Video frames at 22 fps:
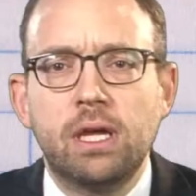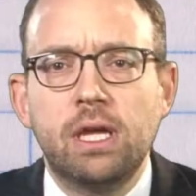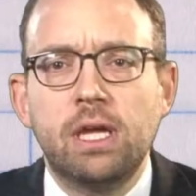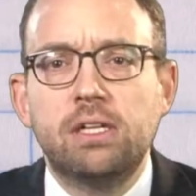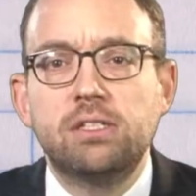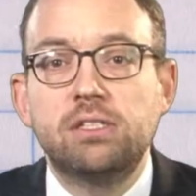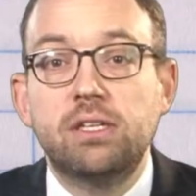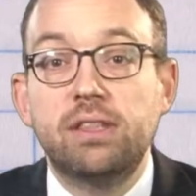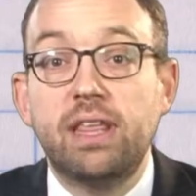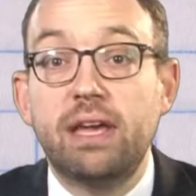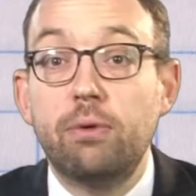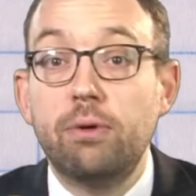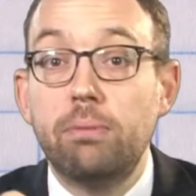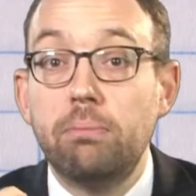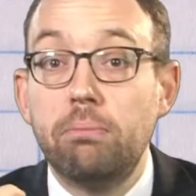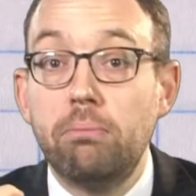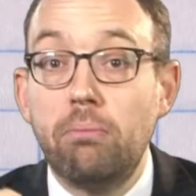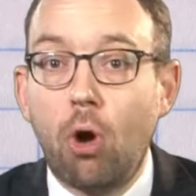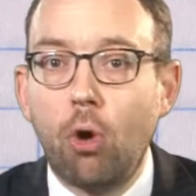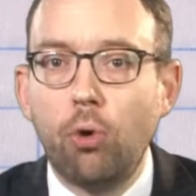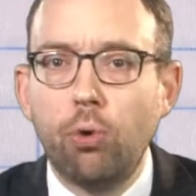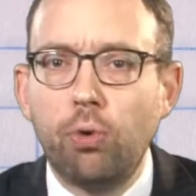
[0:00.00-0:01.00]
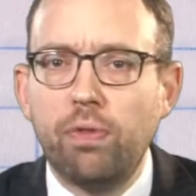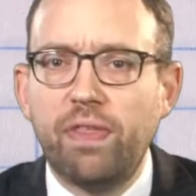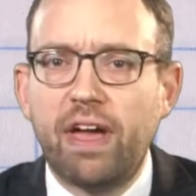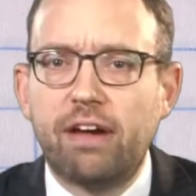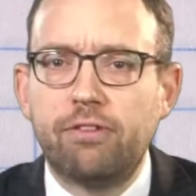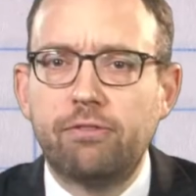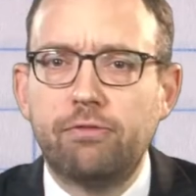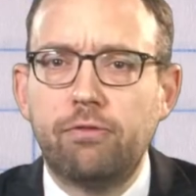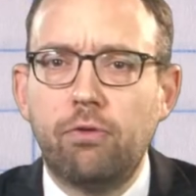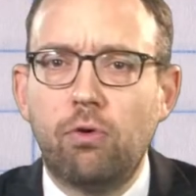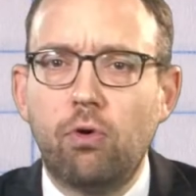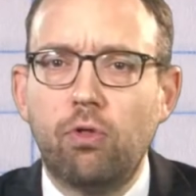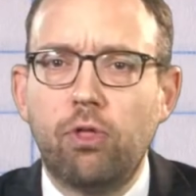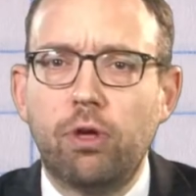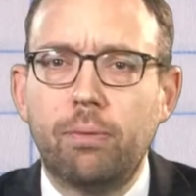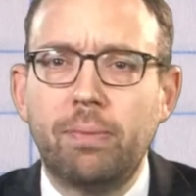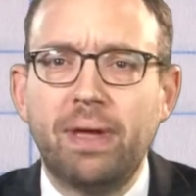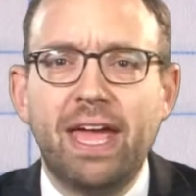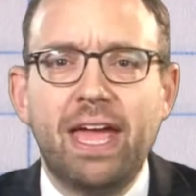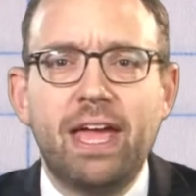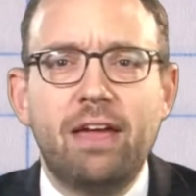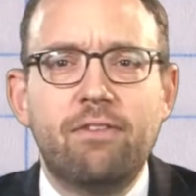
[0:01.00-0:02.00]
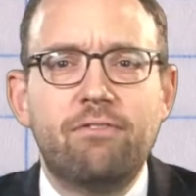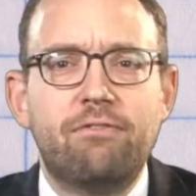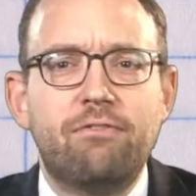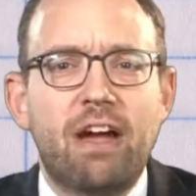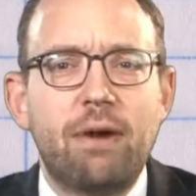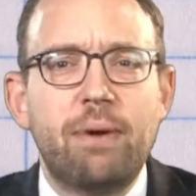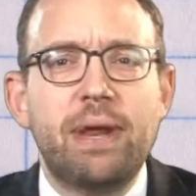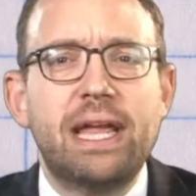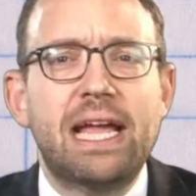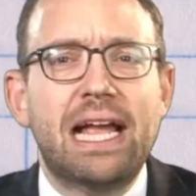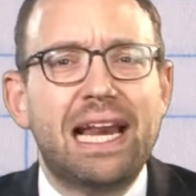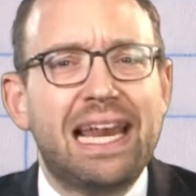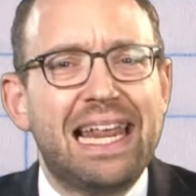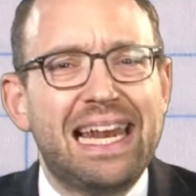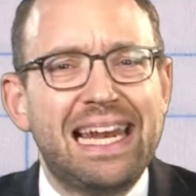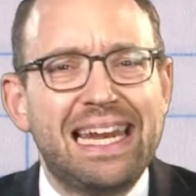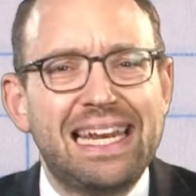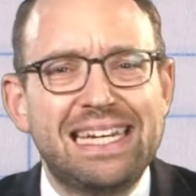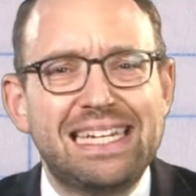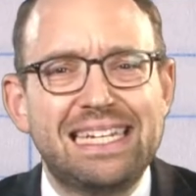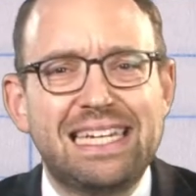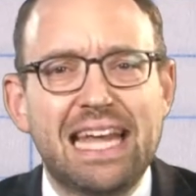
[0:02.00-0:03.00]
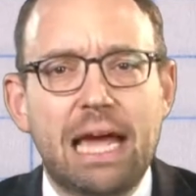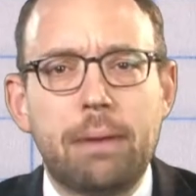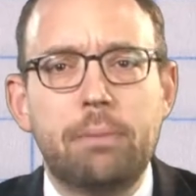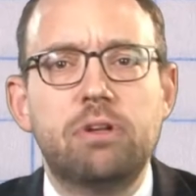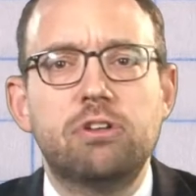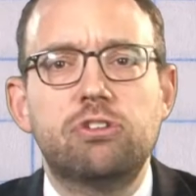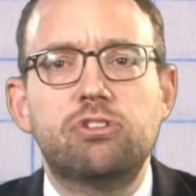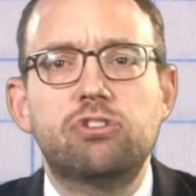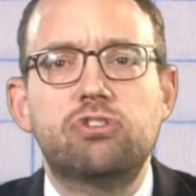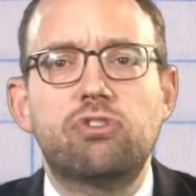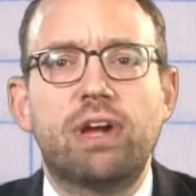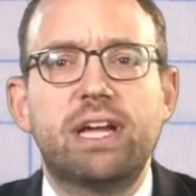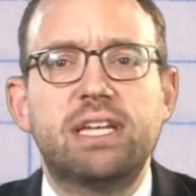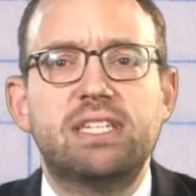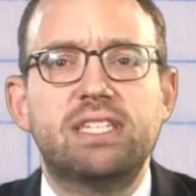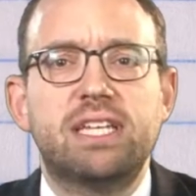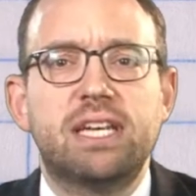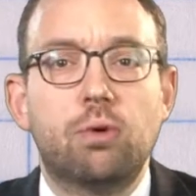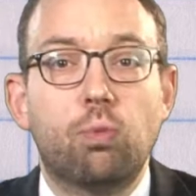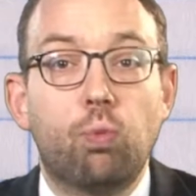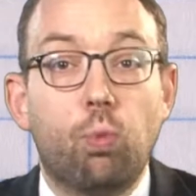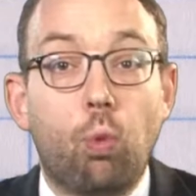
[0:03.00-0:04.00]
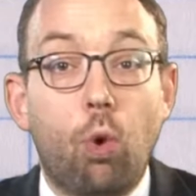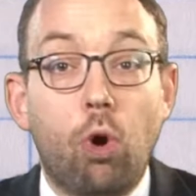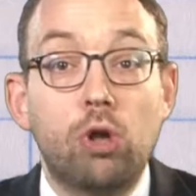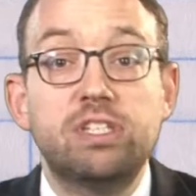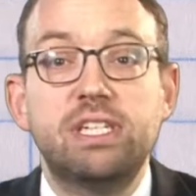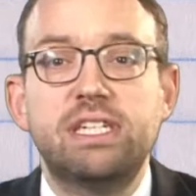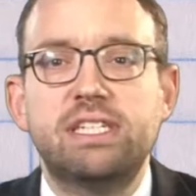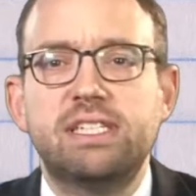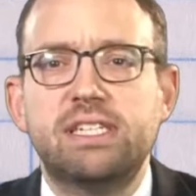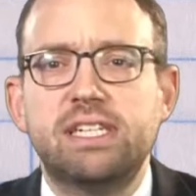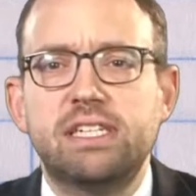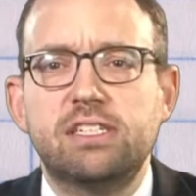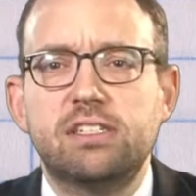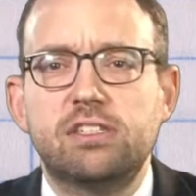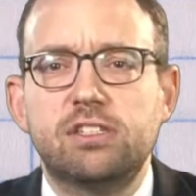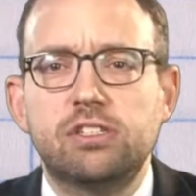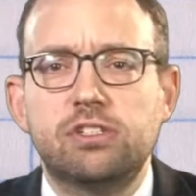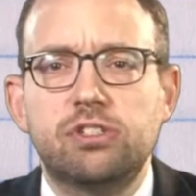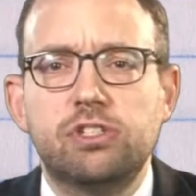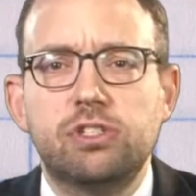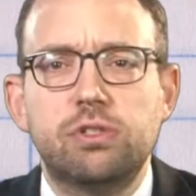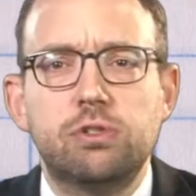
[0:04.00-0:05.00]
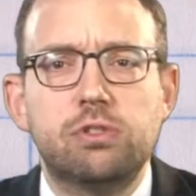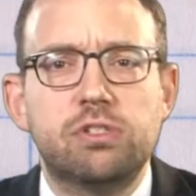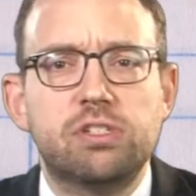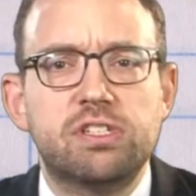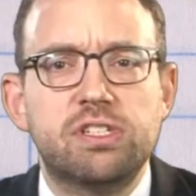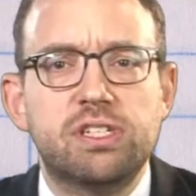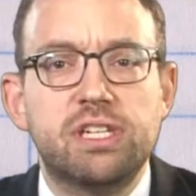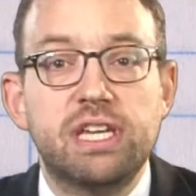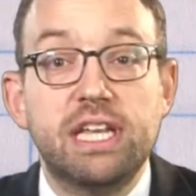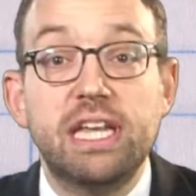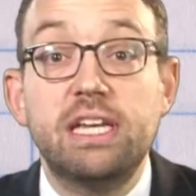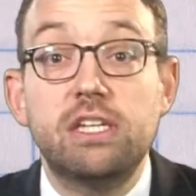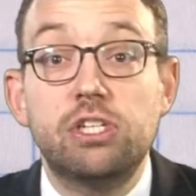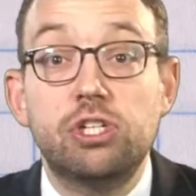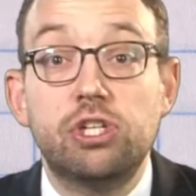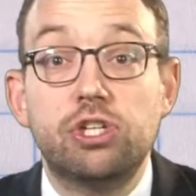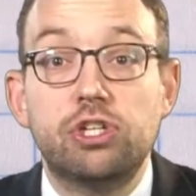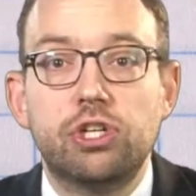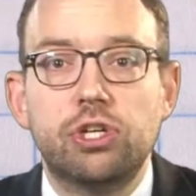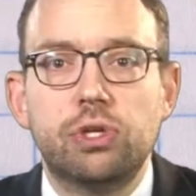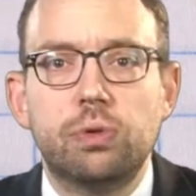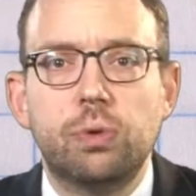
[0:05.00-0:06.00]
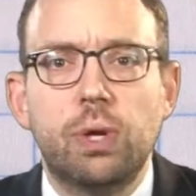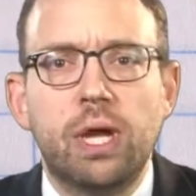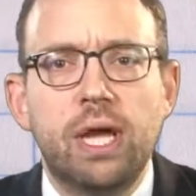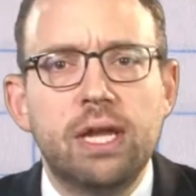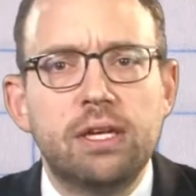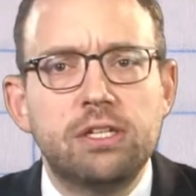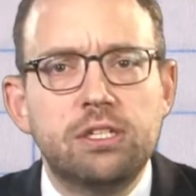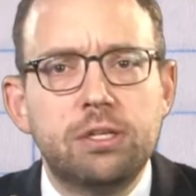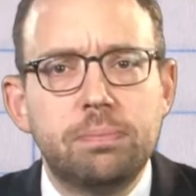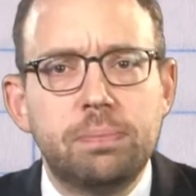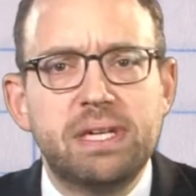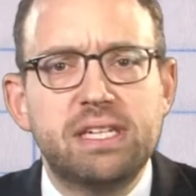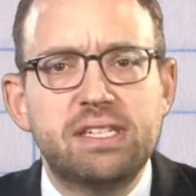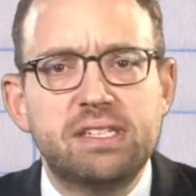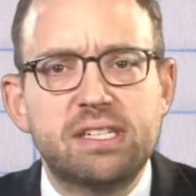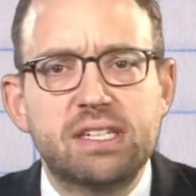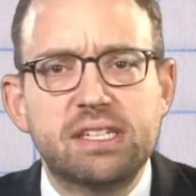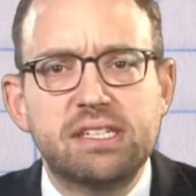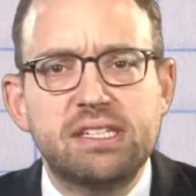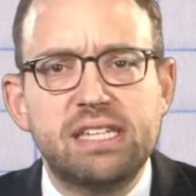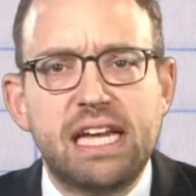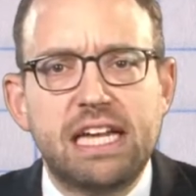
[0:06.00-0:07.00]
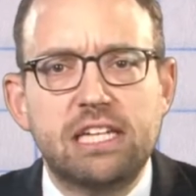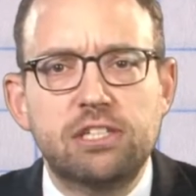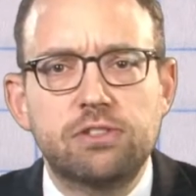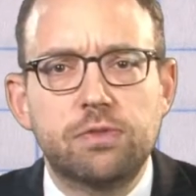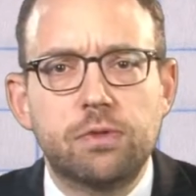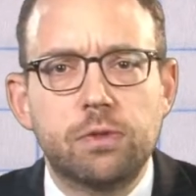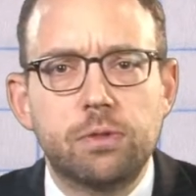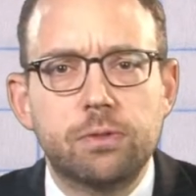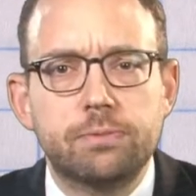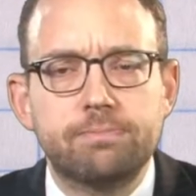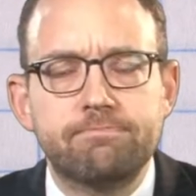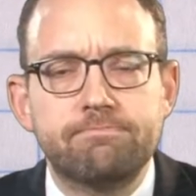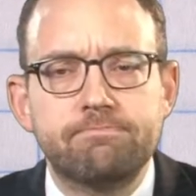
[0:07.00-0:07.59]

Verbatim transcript: So they would model that for them, very clearly demonstrating what it is the students need to do to be successful.